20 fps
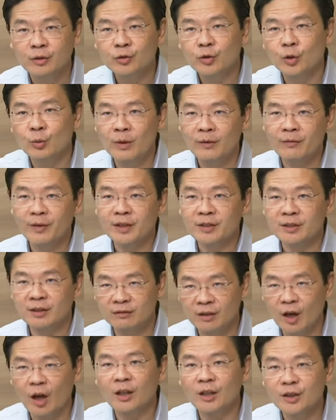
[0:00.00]
So with a
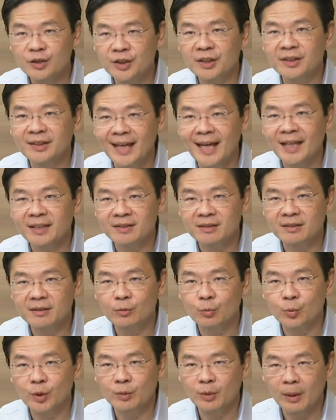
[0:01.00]
serology
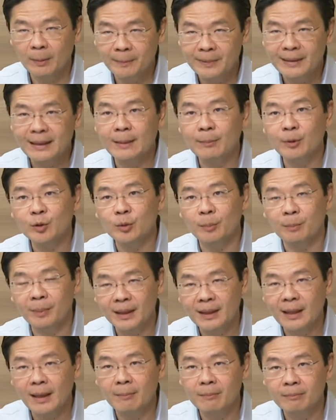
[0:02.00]
test, we will be able to
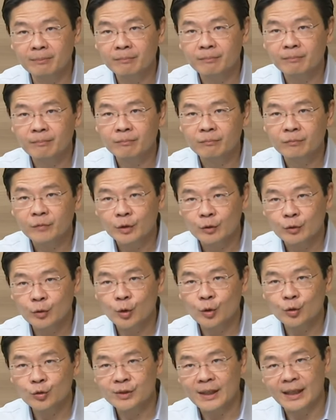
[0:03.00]
pick up
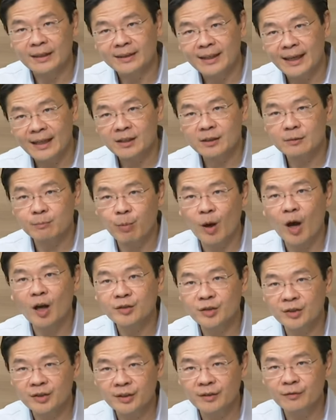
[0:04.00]
those that test
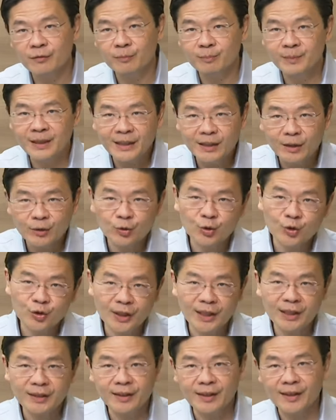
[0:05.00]
positive, meaning to
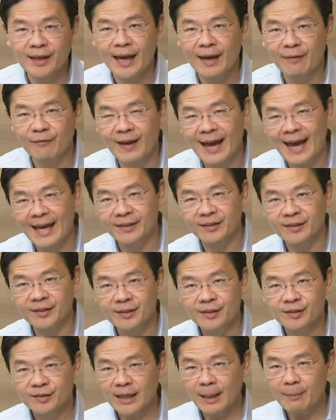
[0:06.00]
say they have had
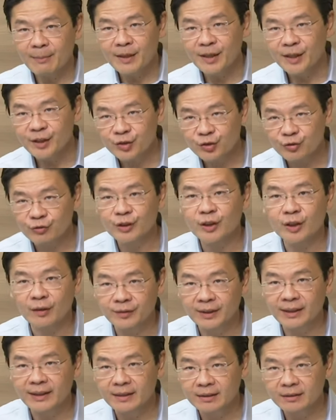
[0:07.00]
some history
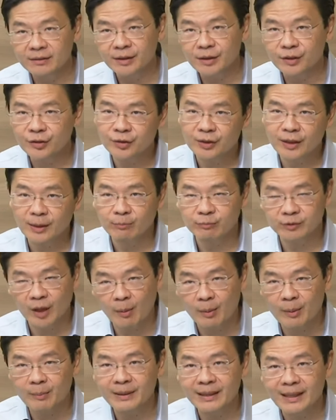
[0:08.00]
of the illness, they
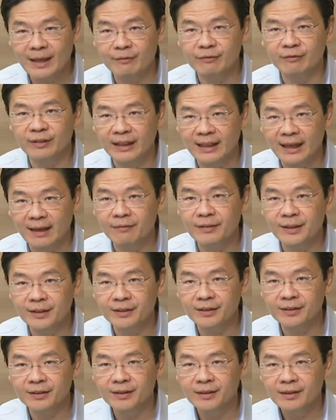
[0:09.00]
probably have
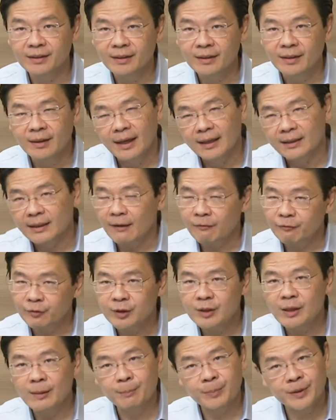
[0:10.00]
recovered. And
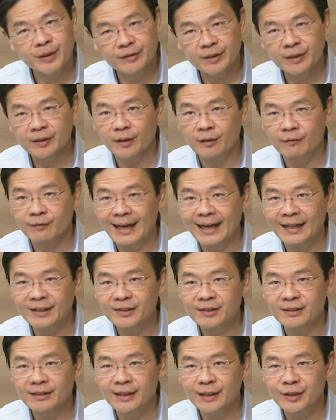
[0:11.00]
after a period of
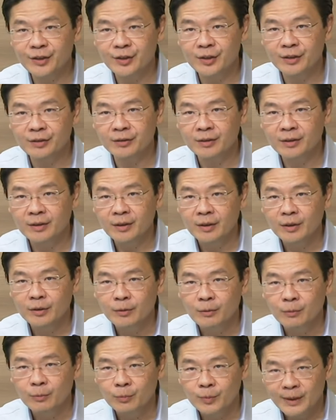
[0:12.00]
isolation,
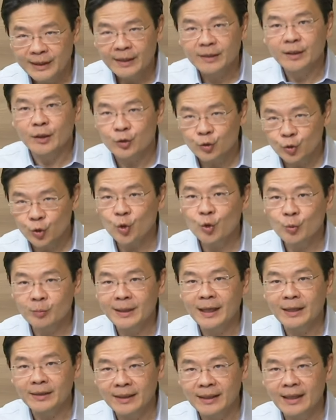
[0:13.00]
we can assume
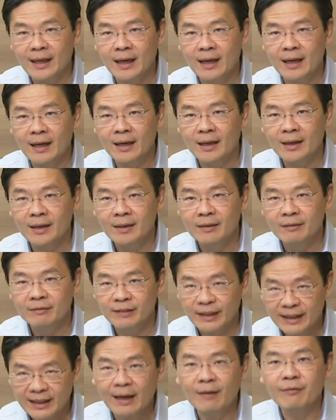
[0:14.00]
that they are
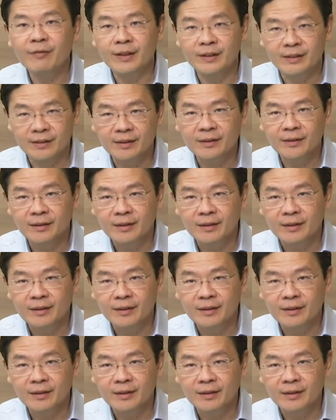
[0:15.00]
recovered